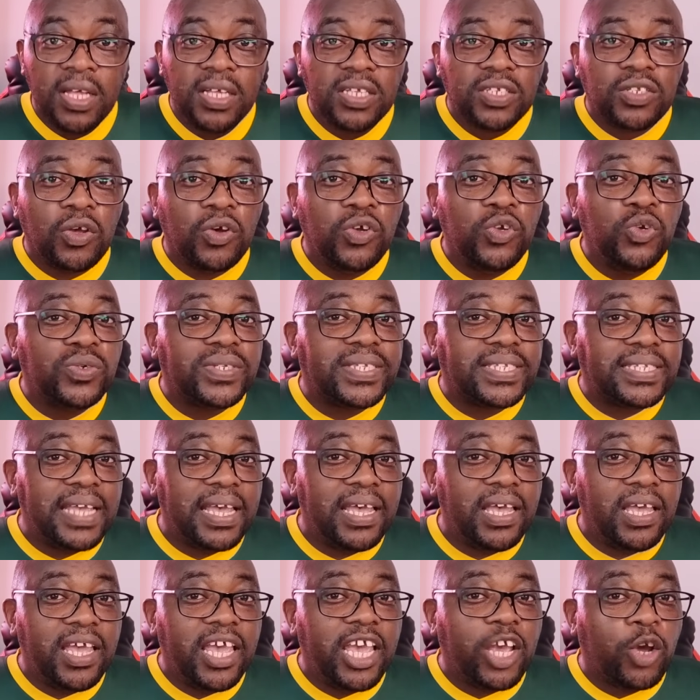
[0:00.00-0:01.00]
So you
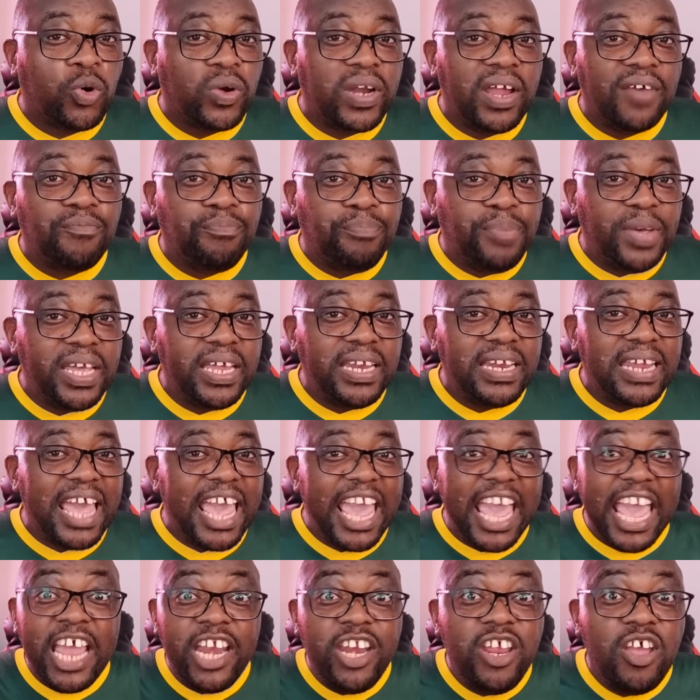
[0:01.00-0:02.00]
see, it could have
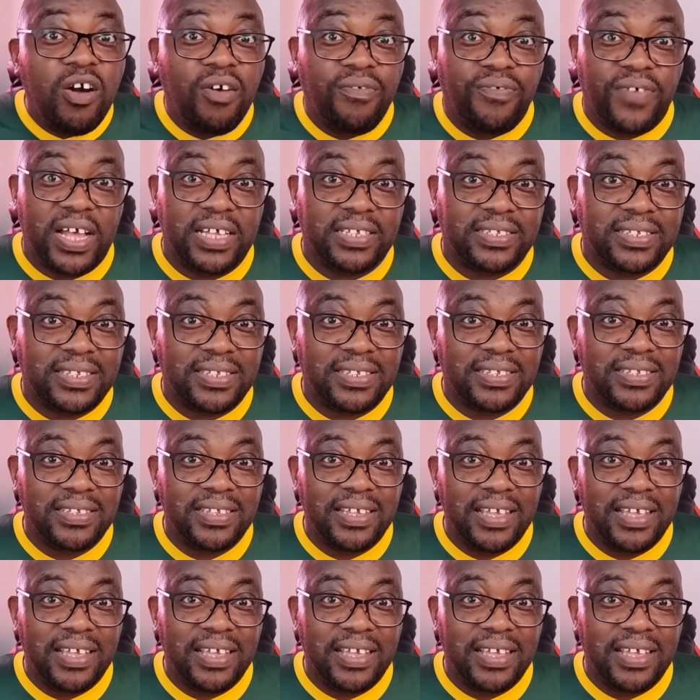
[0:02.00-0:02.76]
been any of us.